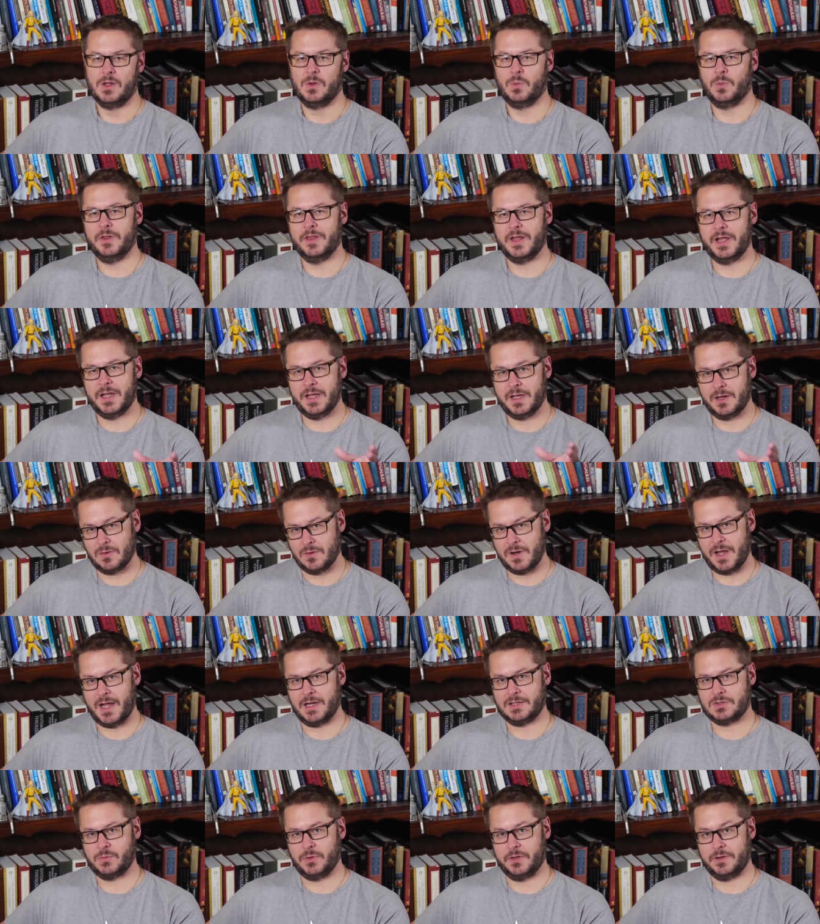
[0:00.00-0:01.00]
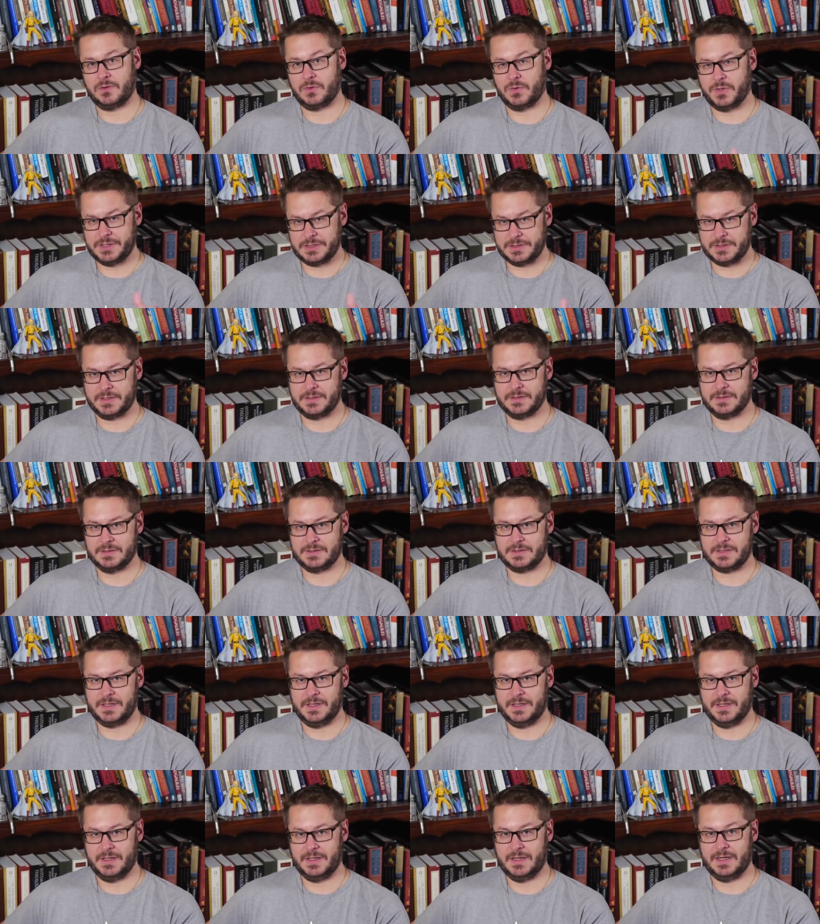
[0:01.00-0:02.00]
When they interact with Christians
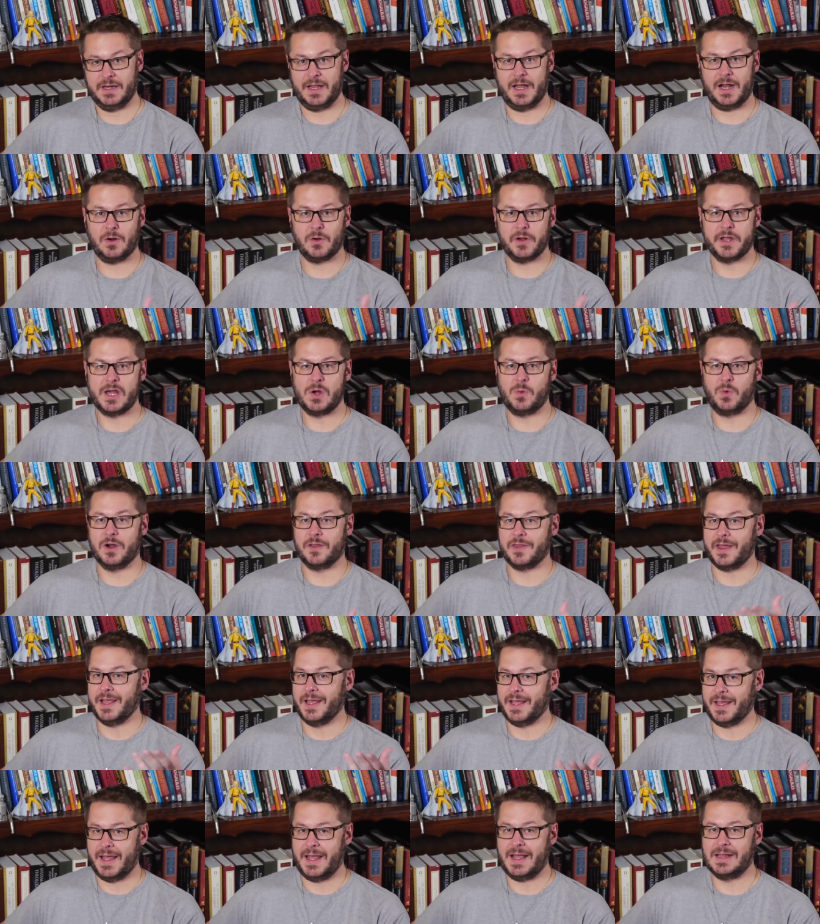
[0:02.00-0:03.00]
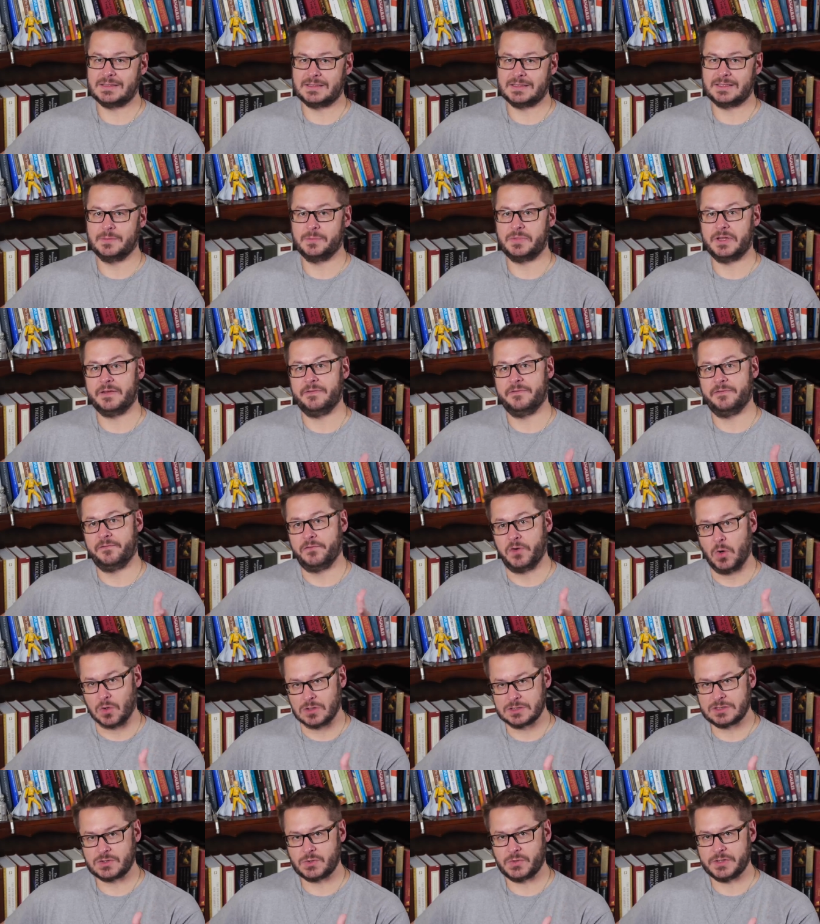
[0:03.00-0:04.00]
in an area where they can't simply
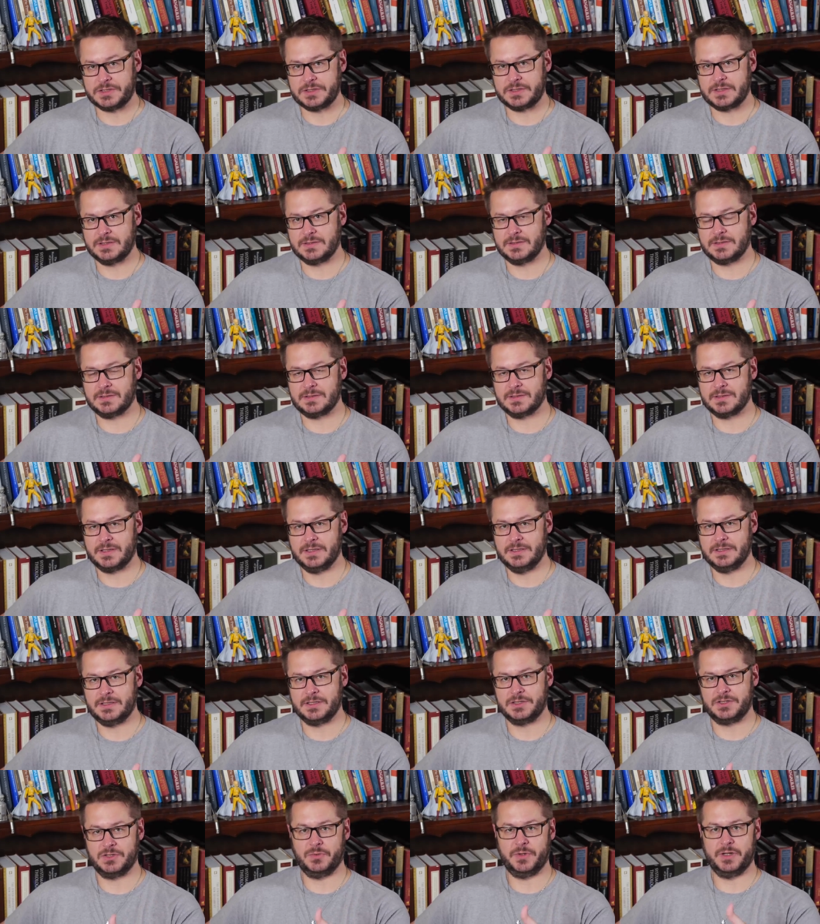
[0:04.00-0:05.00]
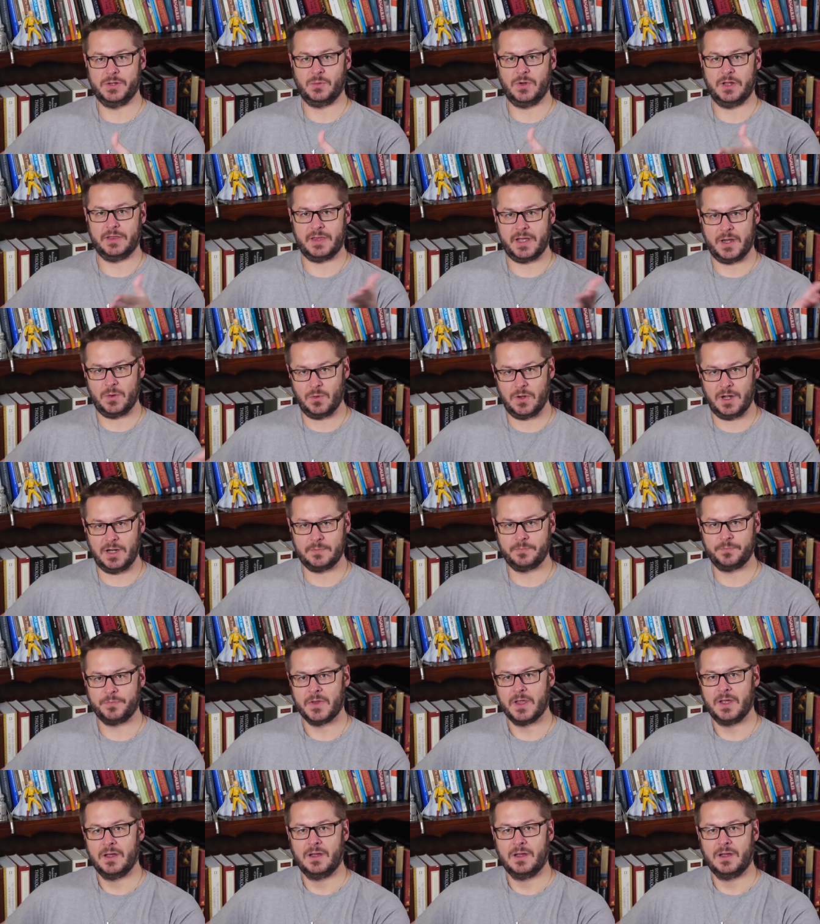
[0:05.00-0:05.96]
force Christians into doing what they want,